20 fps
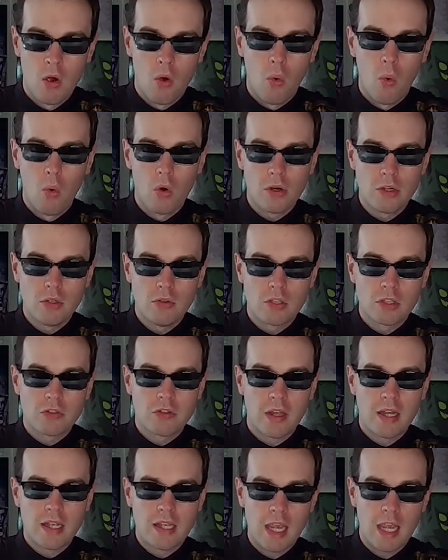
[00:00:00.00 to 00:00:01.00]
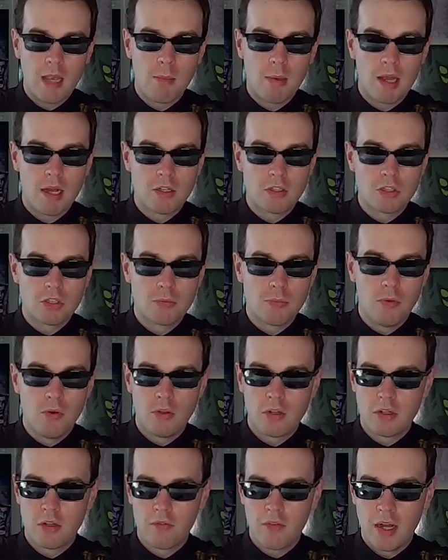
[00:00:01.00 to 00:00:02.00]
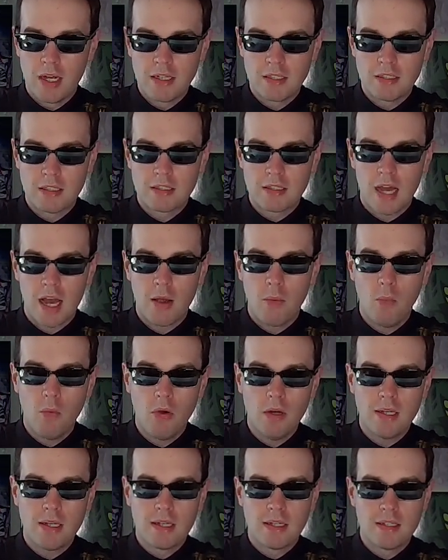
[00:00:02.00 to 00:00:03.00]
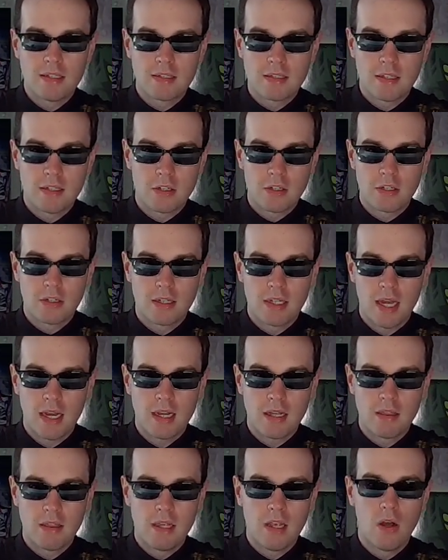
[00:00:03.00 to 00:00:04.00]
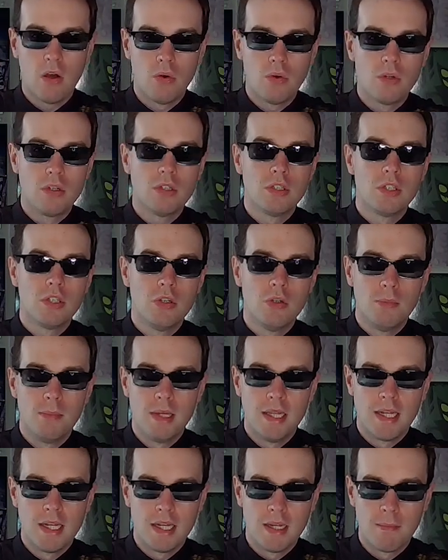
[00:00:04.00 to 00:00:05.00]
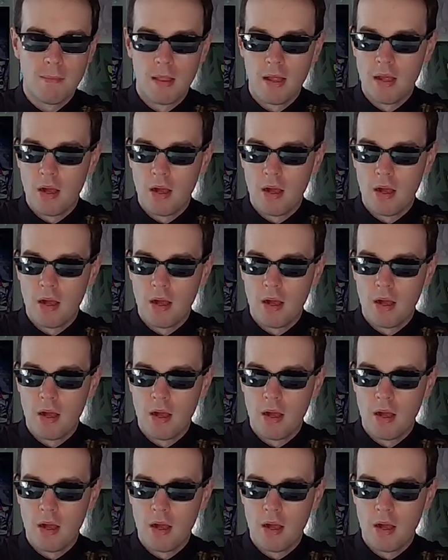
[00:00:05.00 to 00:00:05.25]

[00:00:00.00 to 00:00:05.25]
or you just like gaming on smaller devices, I would consider getting the Odin 2 Mini